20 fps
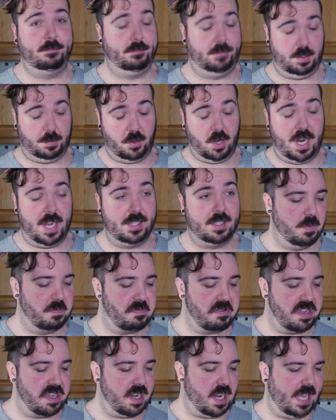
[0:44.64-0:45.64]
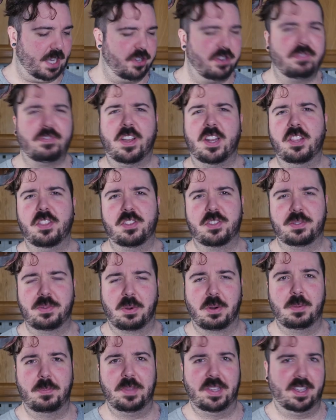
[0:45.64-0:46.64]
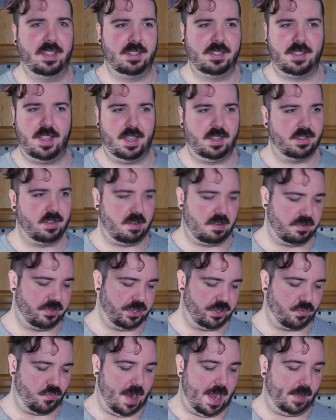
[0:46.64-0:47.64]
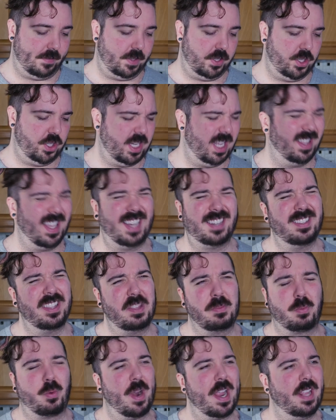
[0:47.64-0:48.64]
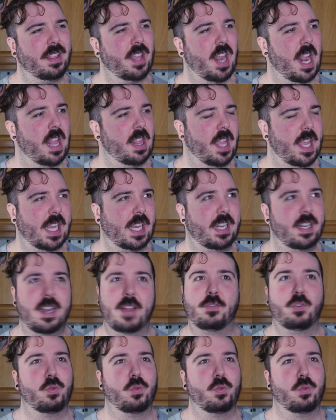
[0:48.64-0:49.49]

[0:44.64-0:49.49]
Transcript: Surprise. But I couldn't find it in the store because things are just ravaged, and actually the brand that I like never